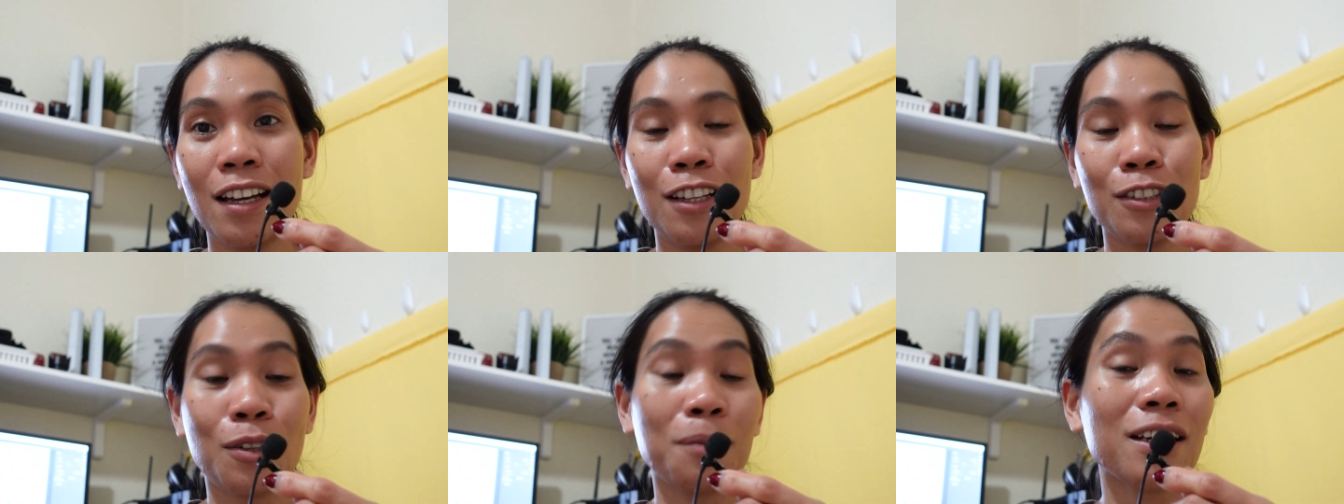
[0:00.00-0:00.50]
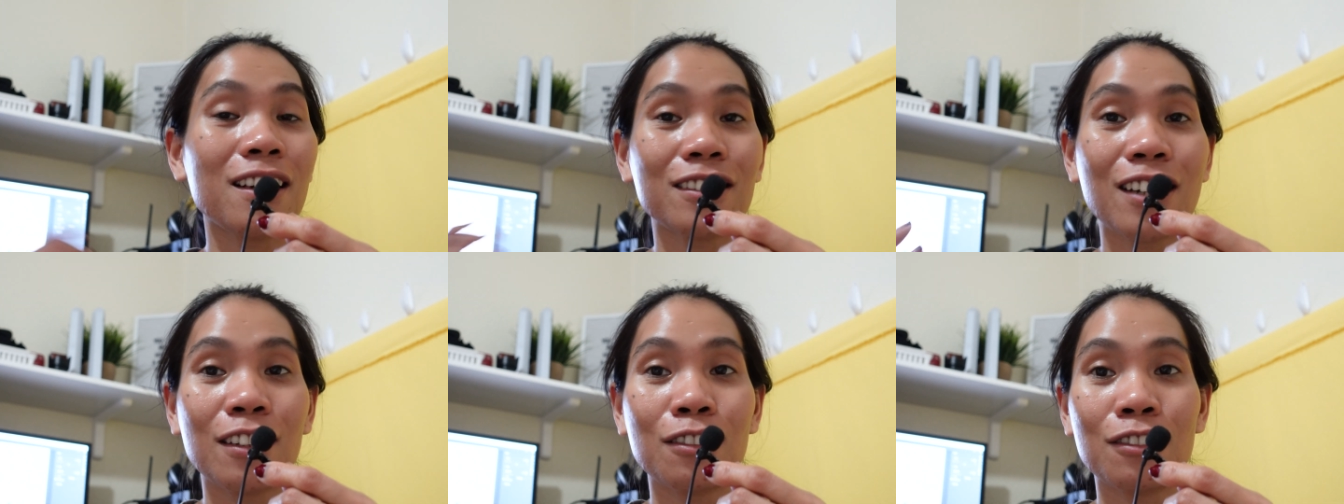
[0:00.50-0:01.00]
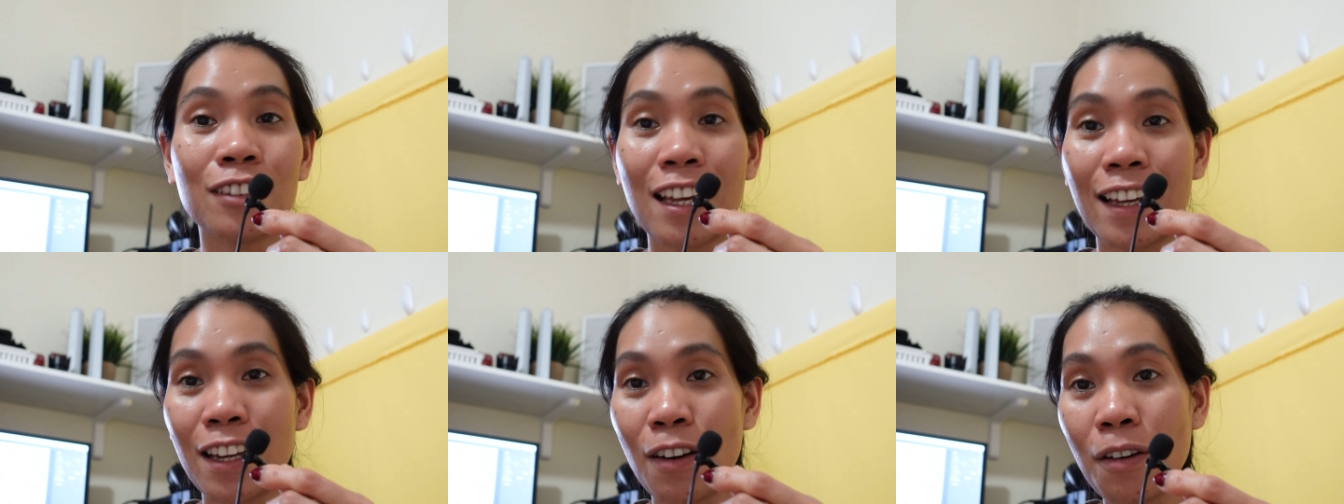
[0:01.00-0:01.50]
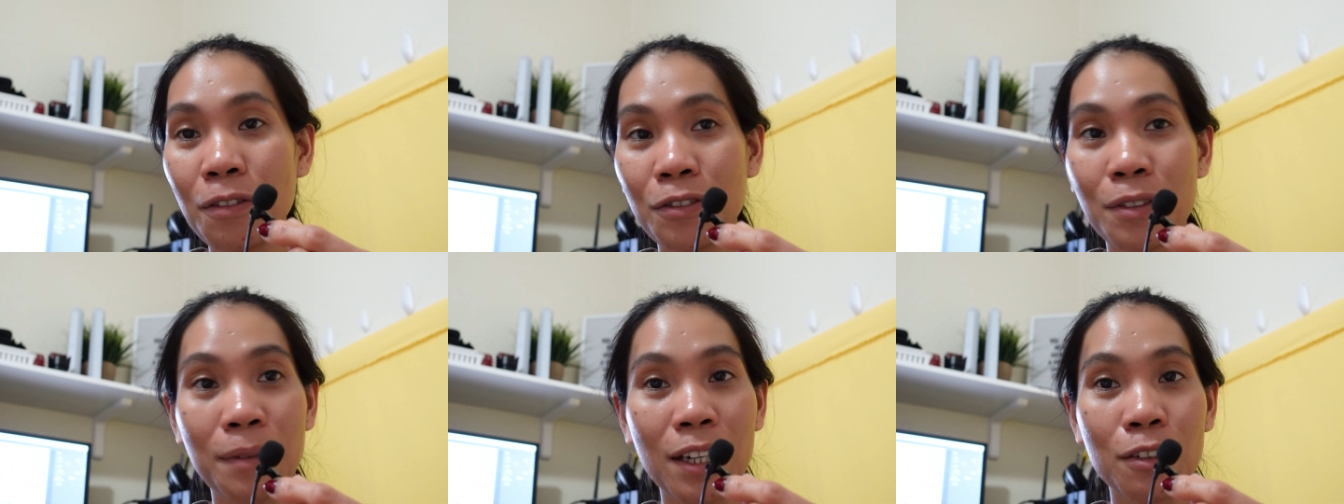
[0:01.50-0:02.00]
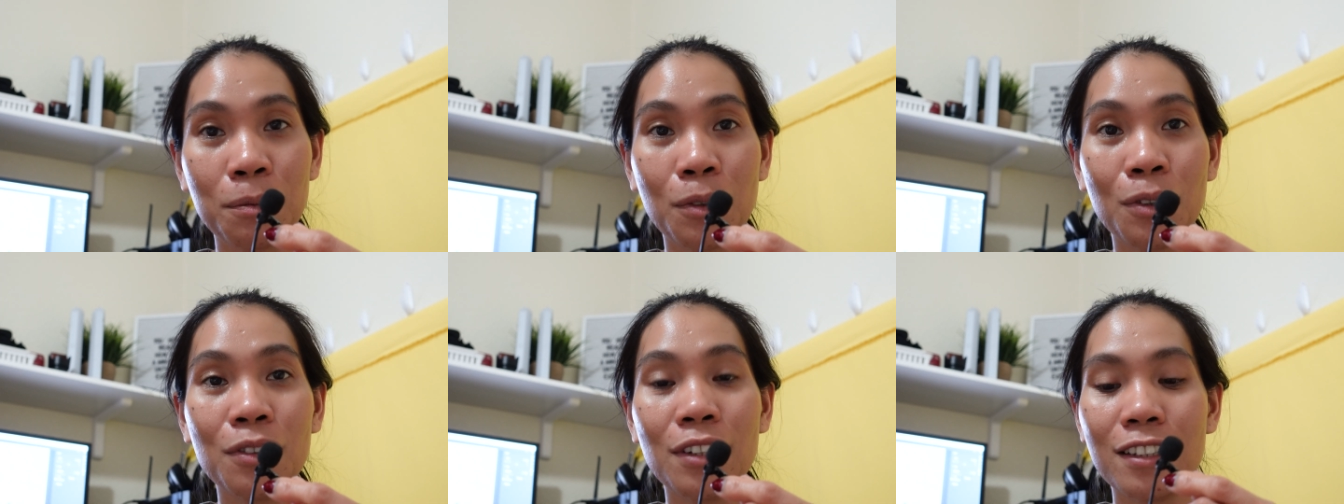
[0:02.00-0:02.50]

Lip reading: So I'm gonna try to take it off the microphone.